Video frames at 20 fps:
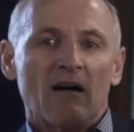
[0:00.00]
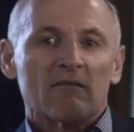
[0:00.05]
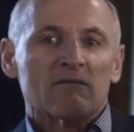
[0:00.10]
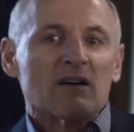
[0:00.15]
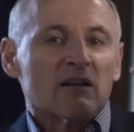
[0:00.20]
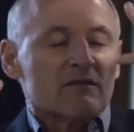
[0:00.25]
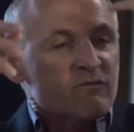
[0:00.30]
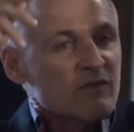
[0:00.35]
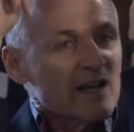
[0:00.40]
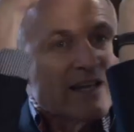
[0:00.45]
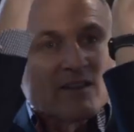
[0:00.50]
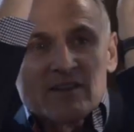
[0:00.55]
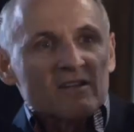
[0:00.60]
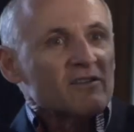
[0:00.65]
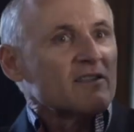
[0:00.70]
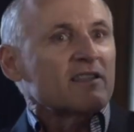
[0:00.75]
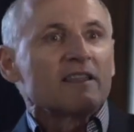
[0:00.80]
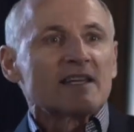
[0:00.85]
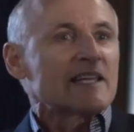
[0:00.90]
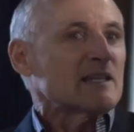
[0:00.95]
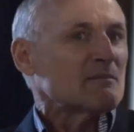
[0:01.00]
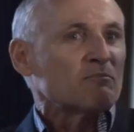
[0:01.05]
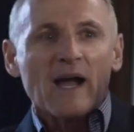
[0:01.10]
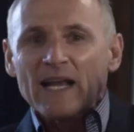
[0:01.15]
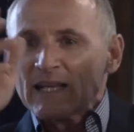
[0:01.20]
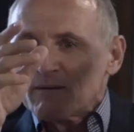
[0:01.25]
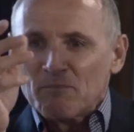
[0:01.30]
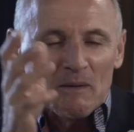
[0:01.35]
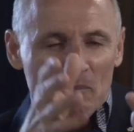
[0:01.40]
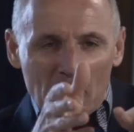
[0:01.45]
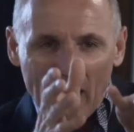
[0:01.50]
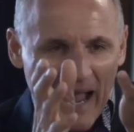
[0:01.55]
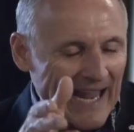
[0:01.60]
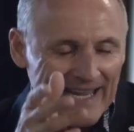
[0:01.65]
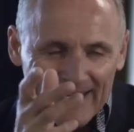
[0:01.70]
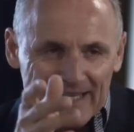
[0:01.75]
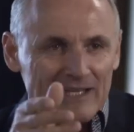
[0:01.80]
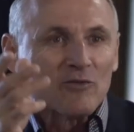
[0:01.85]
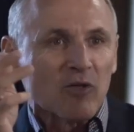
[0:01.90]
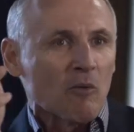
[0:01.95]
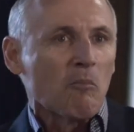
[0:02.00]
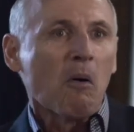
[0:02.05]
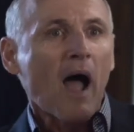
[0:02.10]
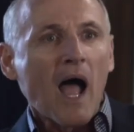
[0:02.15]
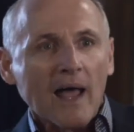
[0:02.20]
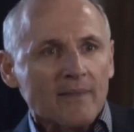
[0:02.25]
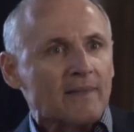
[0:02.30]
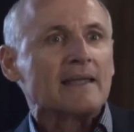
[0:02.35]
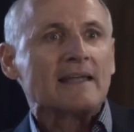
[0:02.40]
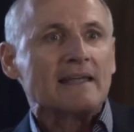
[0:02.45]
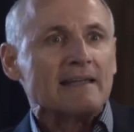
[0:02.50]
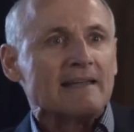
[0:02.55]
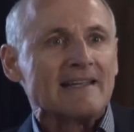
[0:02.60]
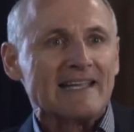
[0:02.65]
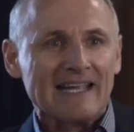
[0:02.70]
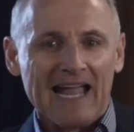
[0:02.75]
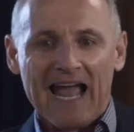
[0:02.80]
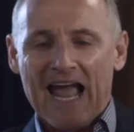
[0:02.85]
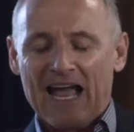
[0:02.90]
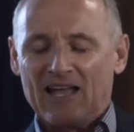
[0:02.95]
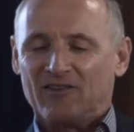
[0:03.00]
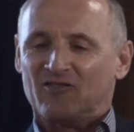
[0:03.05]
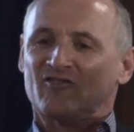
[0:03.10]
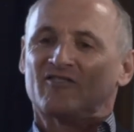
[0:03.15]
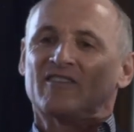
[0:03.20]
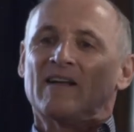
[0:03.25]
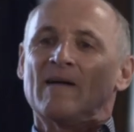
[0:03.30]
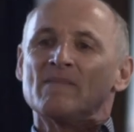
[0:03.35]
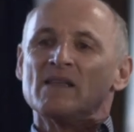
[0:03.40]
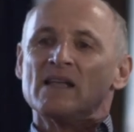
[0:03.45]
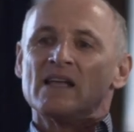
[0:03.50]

Well, when do you think it might be back in the body? He asked.